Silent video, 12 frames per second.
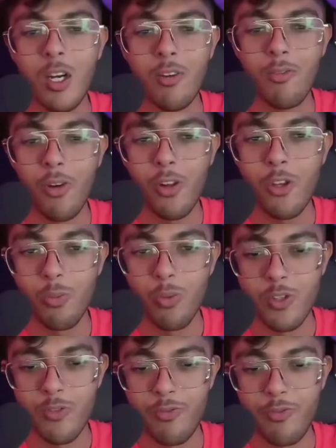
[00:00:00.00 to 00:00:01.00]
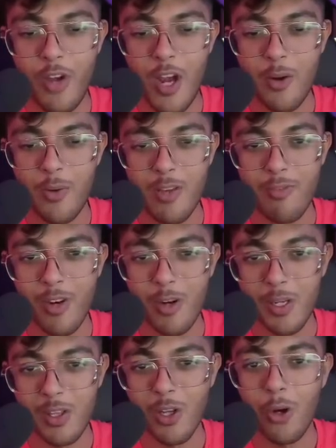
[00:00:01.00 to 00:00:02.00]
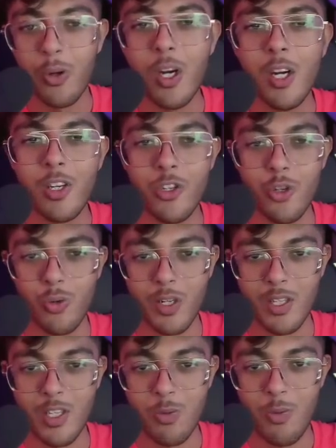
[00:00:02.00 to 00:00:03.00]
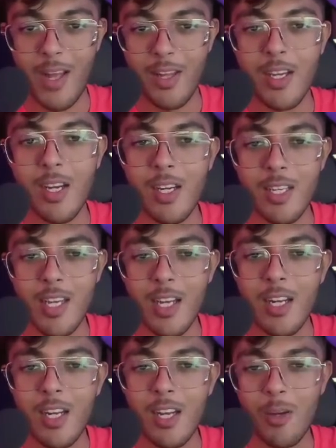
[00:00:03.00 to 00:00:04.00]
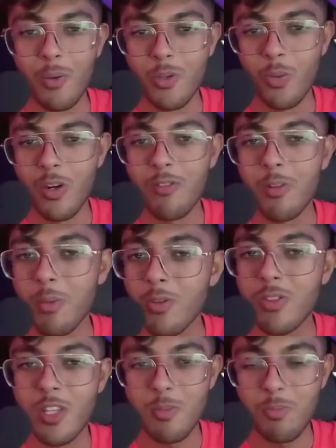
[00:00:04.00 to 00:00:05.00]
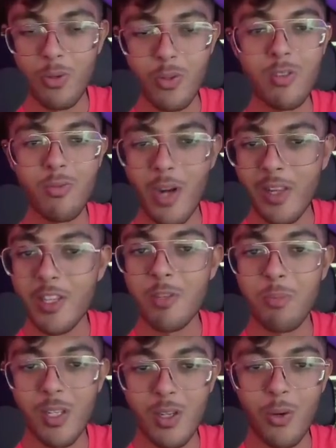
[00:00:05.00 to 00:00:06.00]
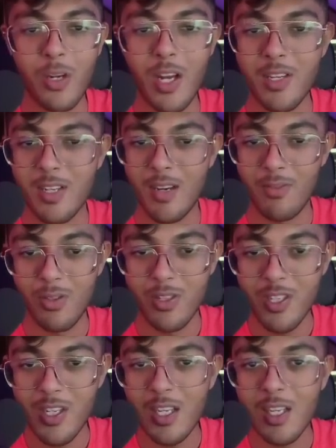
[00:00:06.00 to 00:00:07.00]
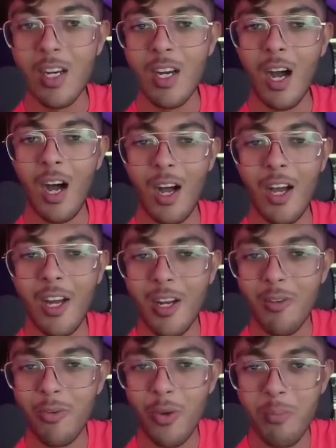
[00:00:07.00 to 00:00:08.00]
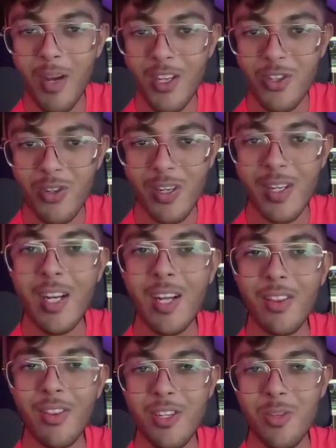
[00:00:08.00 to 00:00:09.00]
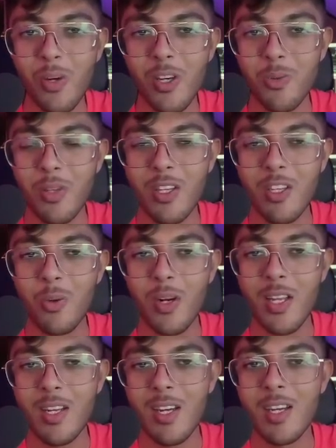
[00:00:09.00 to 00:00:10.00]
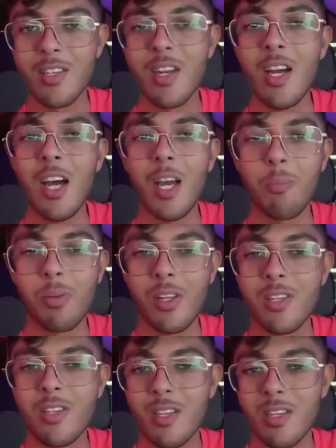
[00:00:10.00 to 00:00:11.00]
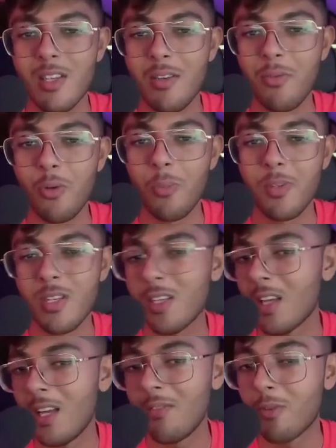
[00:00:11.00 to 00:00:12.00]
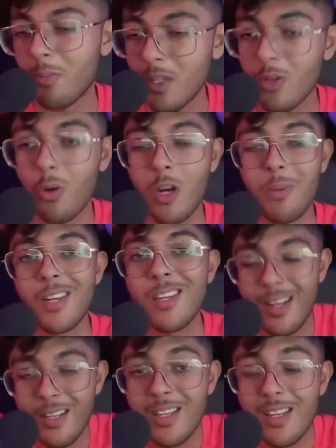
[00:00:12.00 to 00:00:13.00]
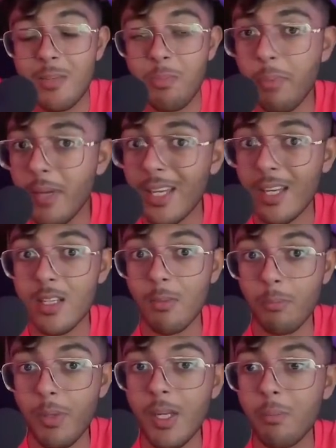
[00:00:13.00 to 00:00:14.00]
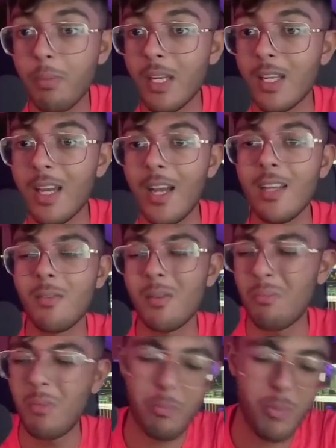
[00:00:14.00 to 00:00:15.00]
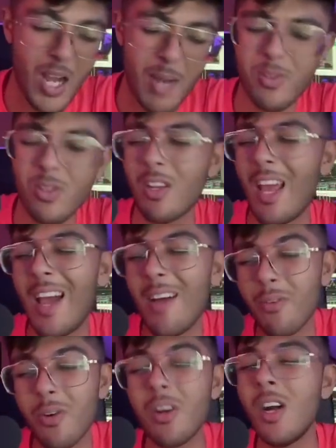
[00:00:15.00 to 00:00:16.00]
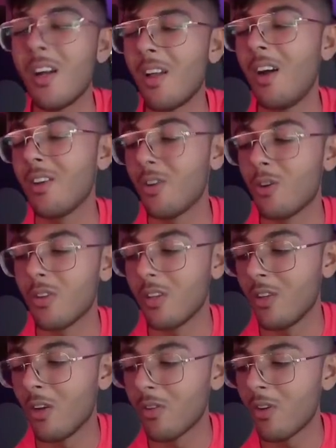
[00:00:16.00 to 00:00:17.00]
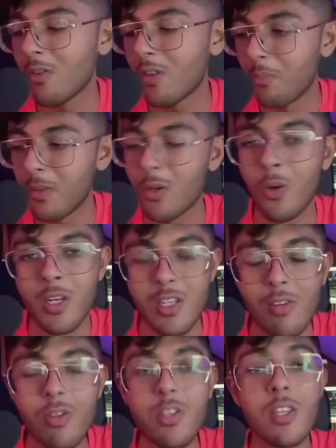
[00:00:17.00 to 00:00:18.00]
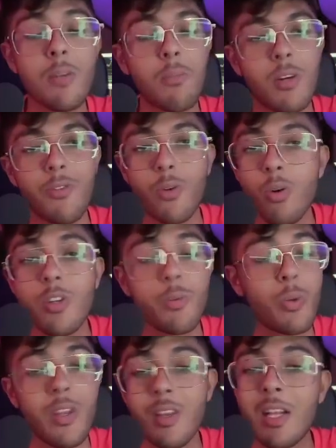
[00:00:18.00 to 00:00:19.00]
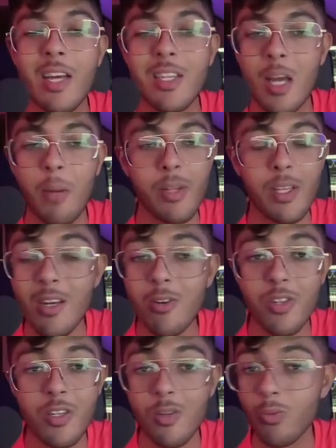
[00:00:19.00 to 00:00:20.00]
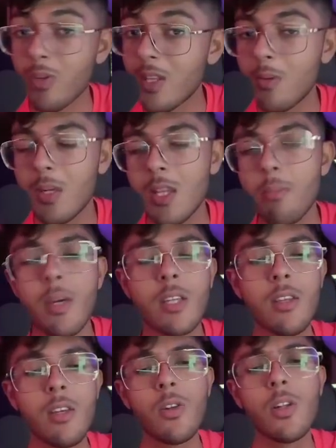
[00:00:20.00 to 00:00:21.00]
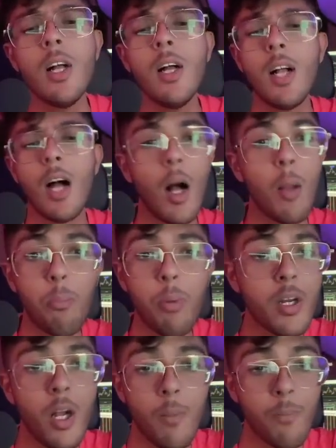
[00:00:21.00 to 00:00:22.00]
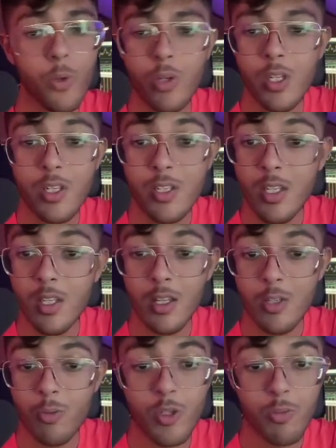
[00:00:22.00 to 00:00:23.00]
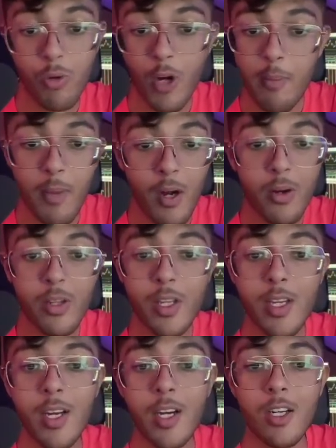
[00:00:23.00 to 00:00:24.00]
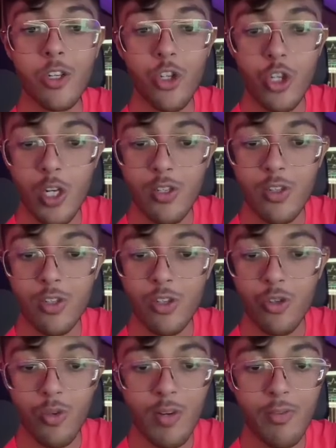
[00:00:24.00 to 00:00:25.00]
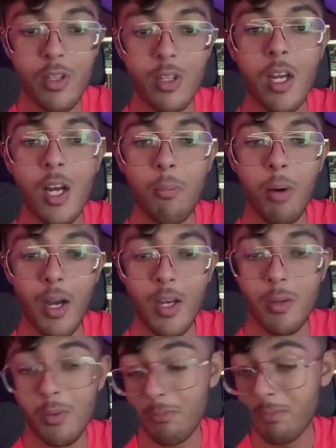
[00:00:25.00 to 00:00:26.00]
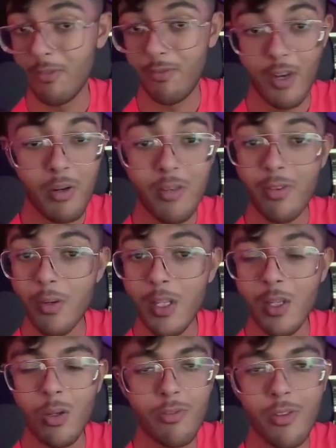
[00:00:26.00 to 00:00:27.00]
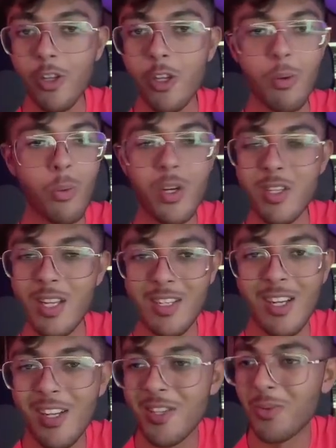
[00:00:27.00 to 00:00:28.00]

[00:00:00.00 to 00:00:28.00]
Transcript: Volume was very, very low during this rally. Yet it was one of the most explosive rallies Bitcoin has ever seen. And if we measure it, this was within 20 days a plus 64% gain for Bitcoin. I mean, it's big. It's a big gain. Perhaps not ever, not that Bitcoin has ever seen, but of course within the last couple of years, it's a really, really big deal. But you can see that this was primarily just driven by very, very little volume. And what does that tell us?